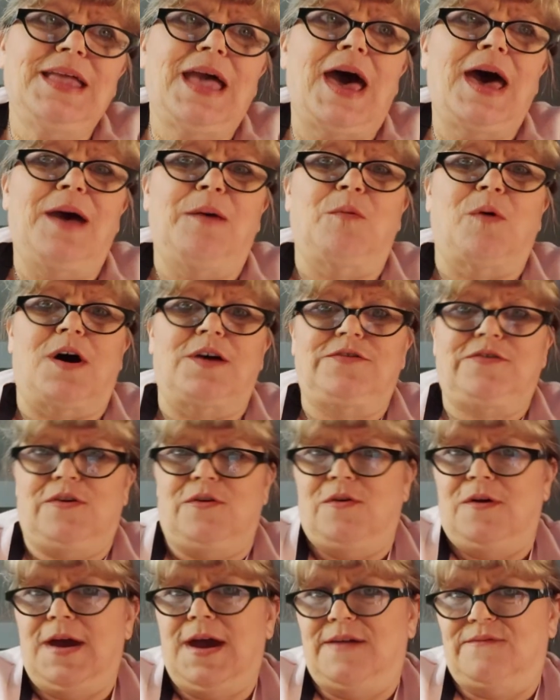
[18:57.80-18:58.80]
watch
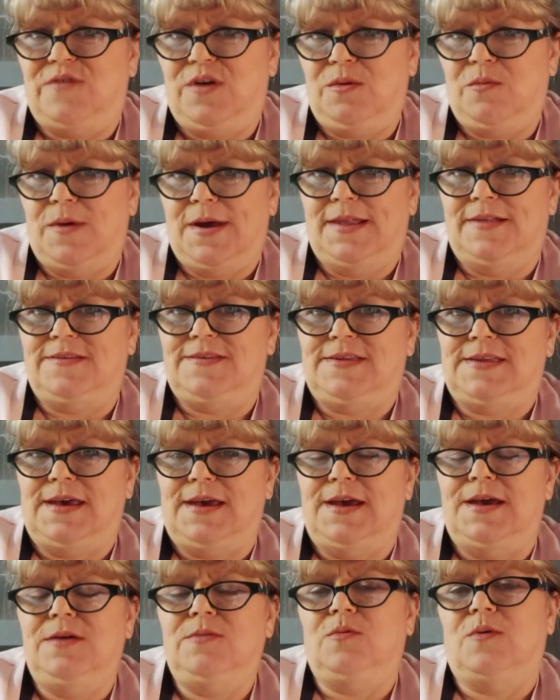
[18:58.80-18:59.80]
her every
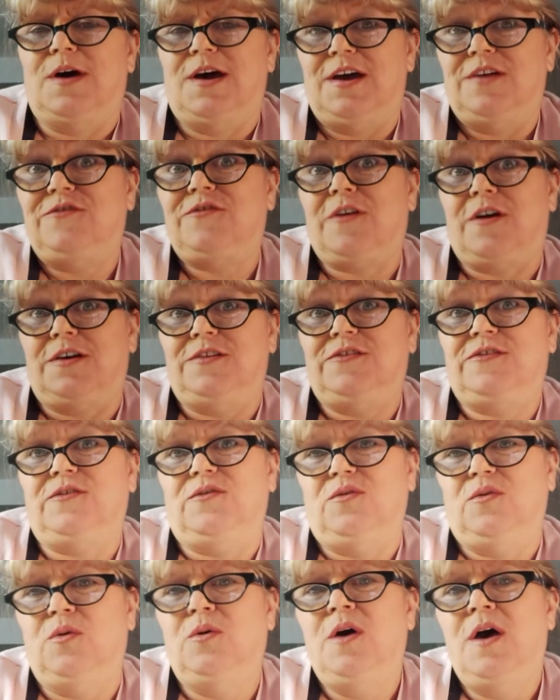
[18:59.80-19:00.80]
Wednesday. Well, I try
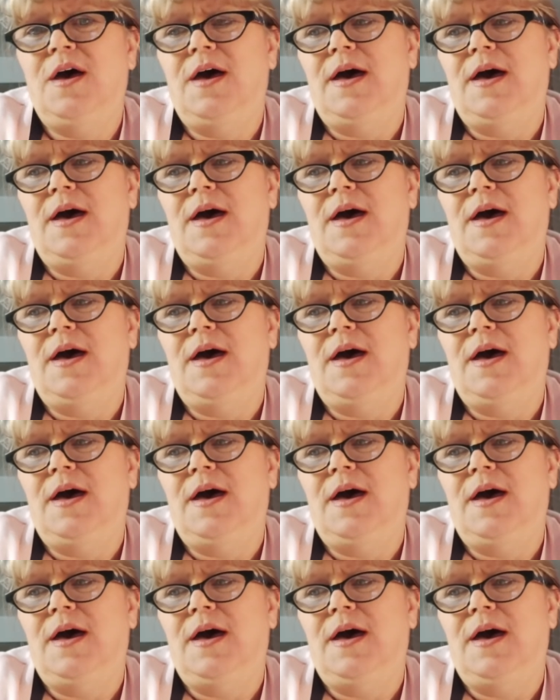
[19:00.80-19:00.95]
to.